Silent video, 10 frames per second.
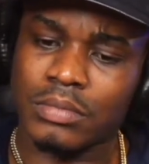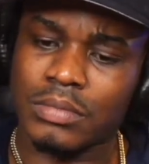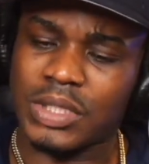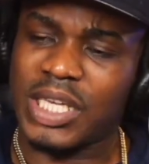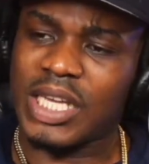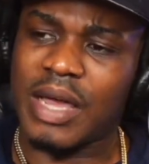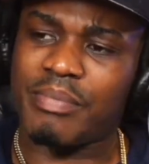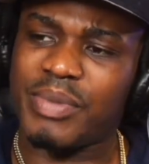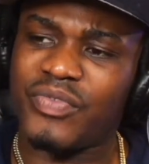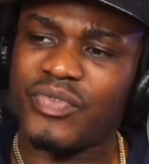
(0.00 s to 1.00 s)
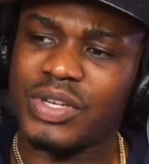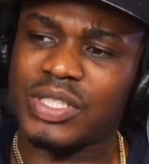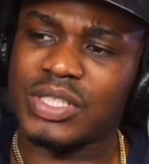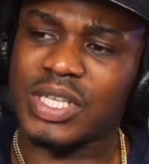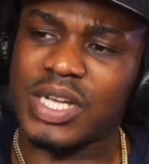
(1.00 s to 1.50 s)
He got beef with
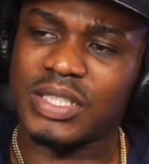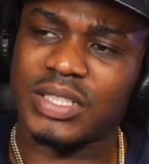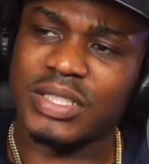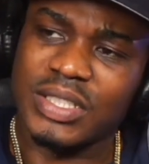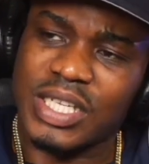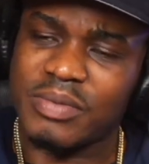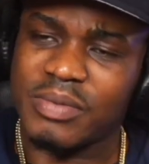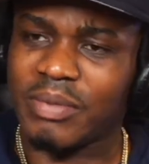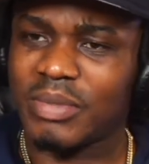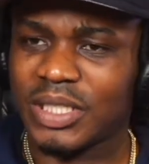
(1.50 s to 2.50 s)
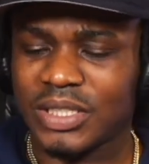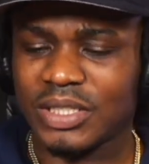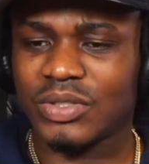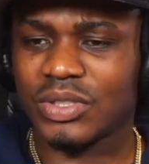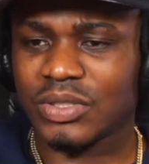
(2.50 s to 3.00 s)
his cousin. That's why I'm buzzing
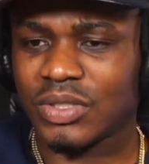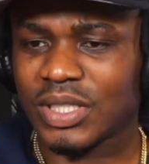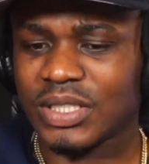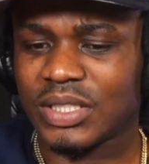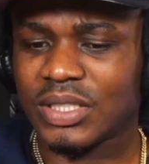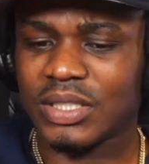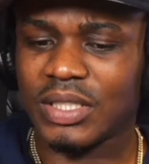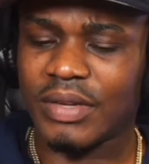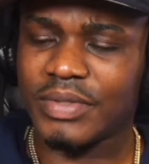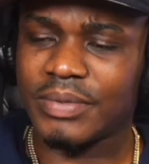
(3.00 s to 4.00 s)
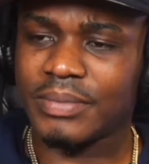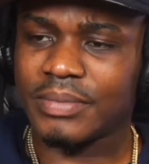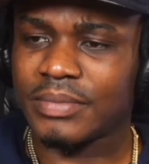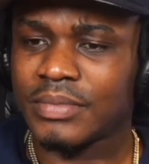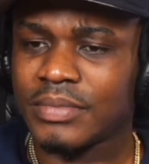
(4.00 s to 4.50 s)
you. No, I still love him.
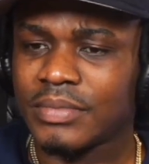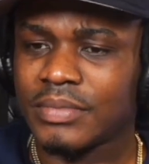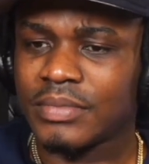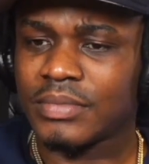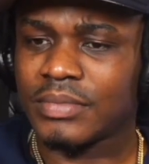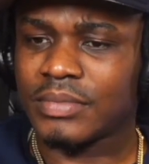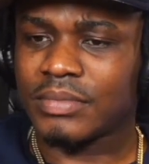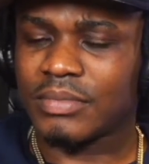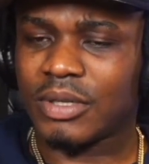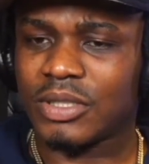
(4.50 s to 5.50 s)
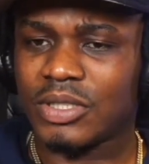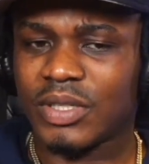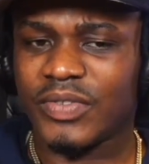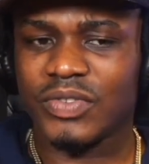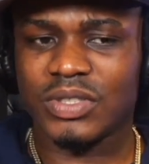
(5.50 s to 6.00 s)
But so
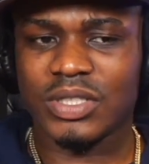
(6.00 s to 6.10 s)
if you still.